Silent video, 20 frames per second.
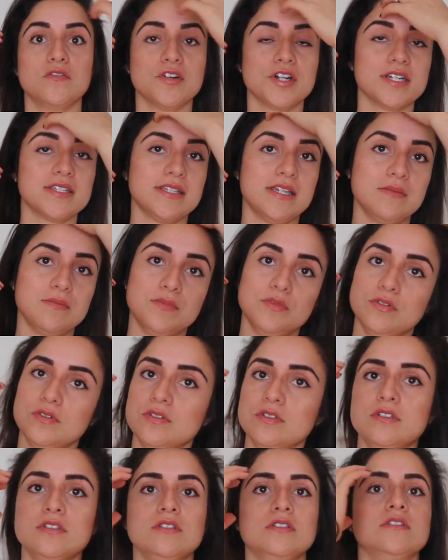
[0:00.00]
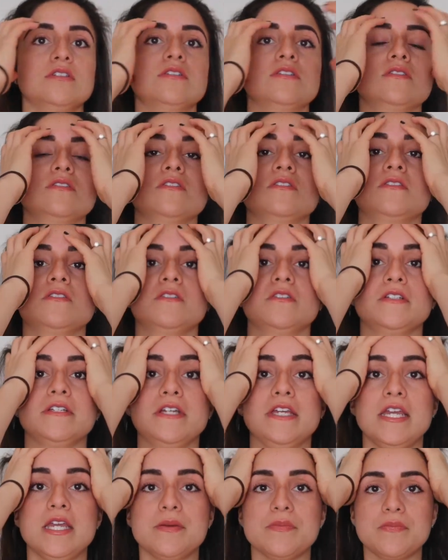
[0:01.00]
for example.
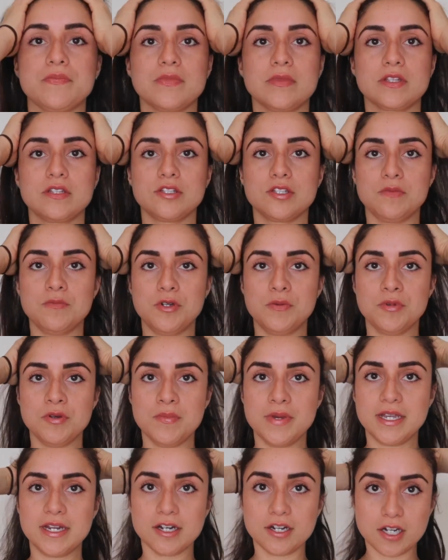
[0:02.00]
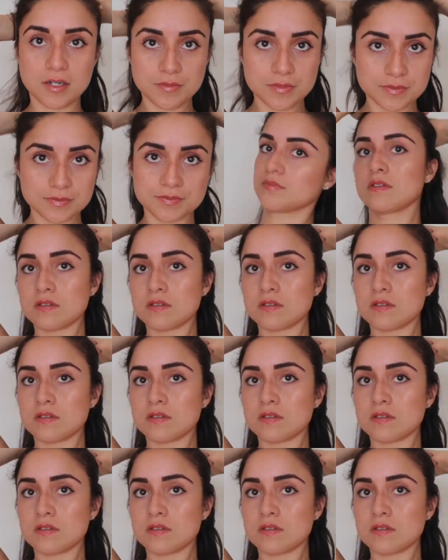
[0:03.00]
Okay, so I'm going to put my hair up.